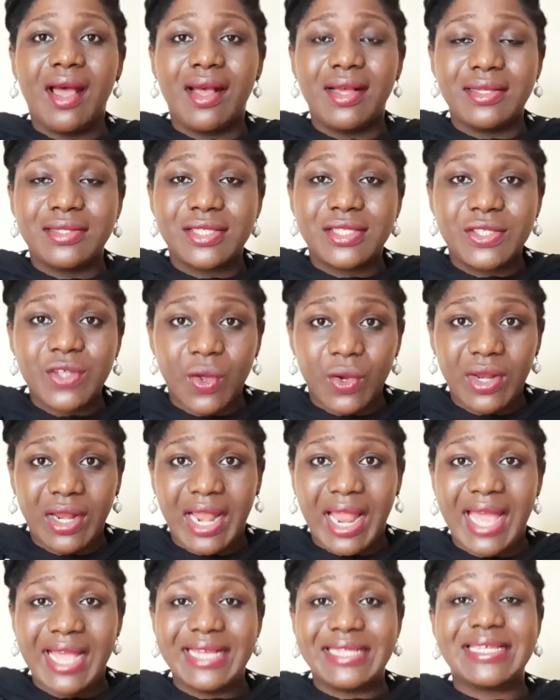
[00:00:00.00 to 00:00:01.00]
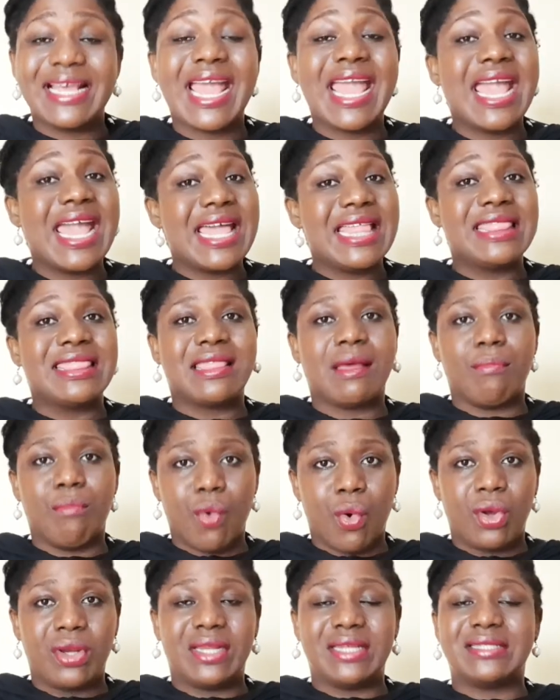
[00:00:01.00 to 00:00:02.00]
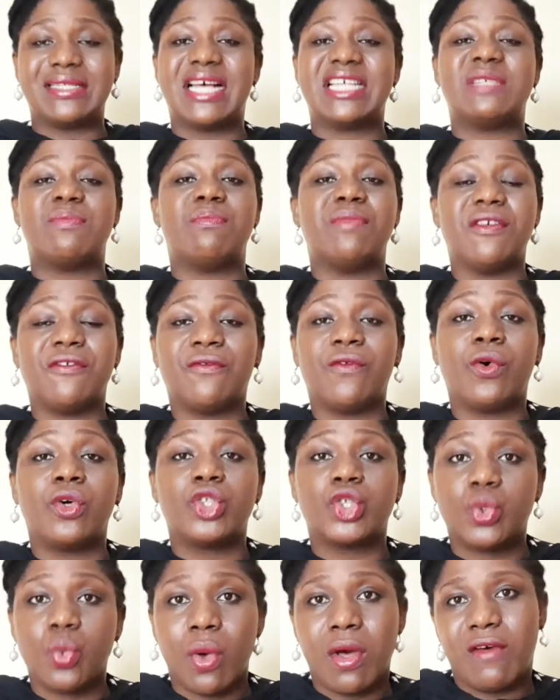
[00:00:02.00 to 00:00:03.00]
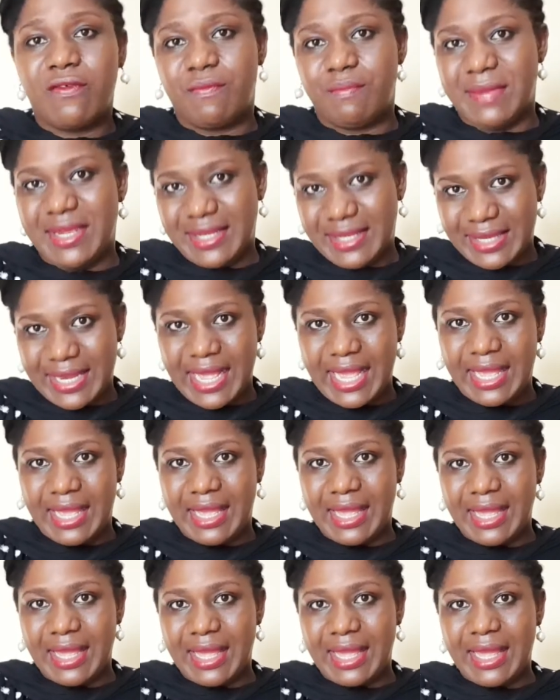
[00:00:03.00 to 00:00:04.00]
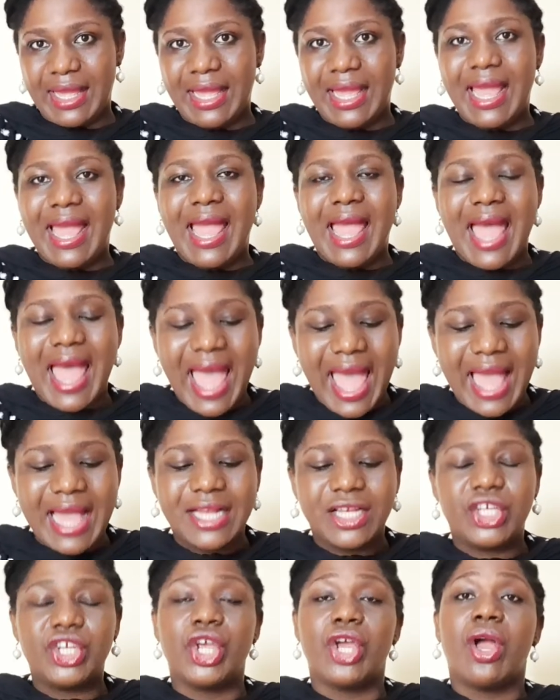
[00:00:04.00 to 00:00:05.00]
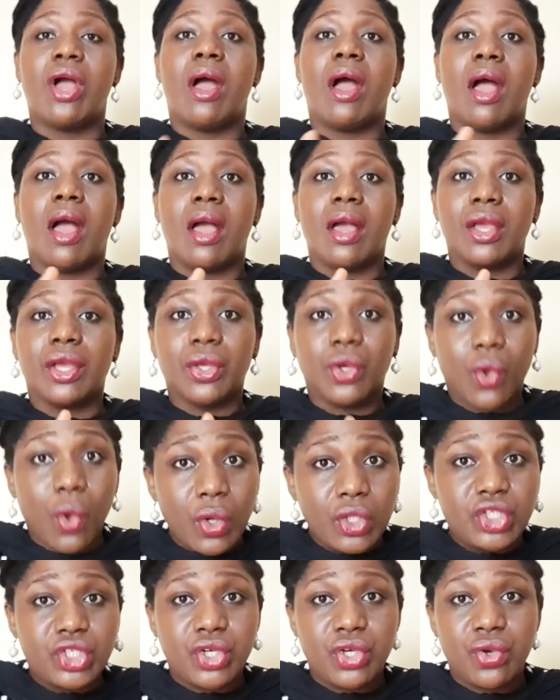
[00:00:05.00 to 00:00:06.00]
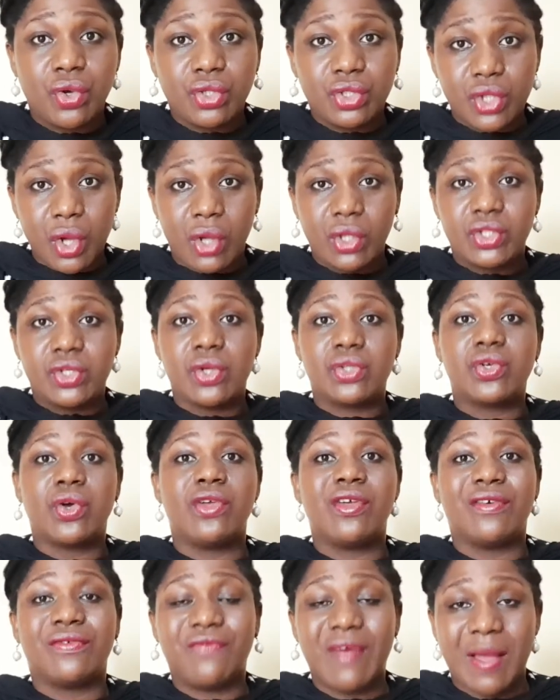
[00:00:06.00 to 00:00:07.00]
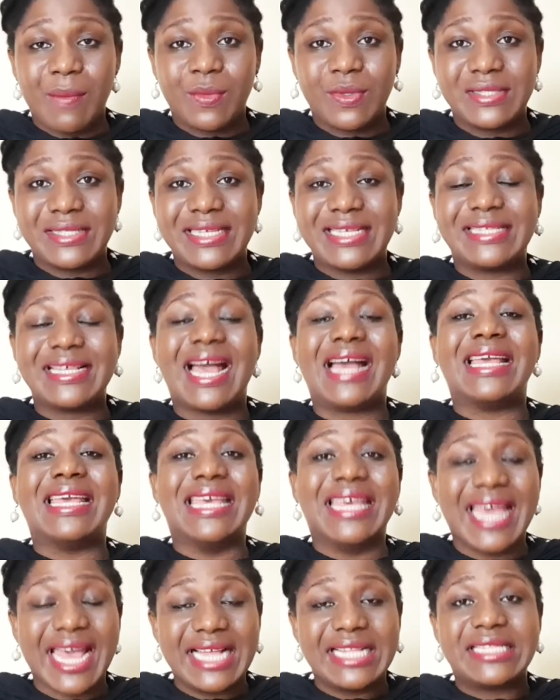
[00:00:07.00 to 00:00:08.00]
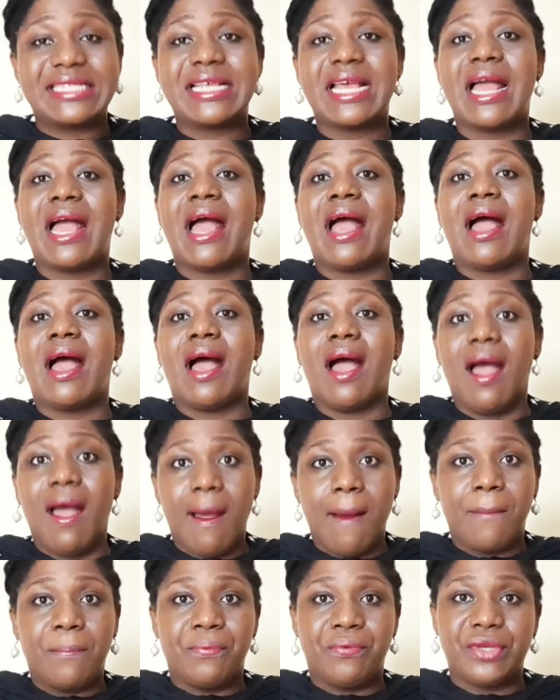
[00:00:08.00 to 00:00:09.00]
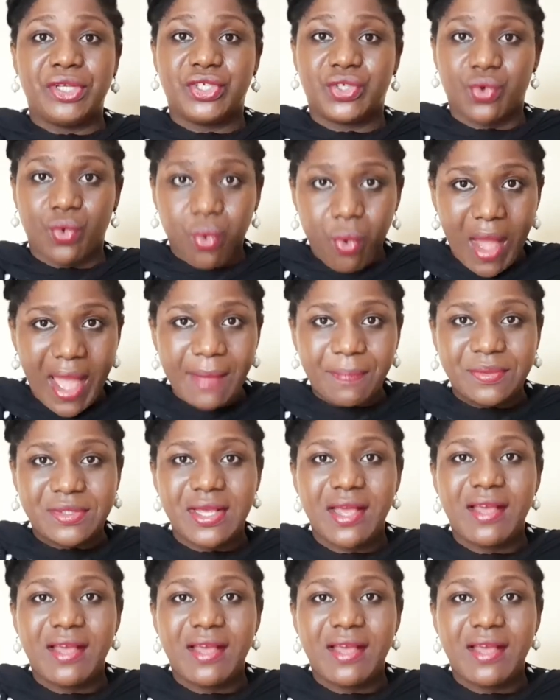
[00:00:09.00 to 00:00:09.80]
sunlight in the mornings, that's before 12 midday. And you go to your doctors or your pharmacies and get a prescribed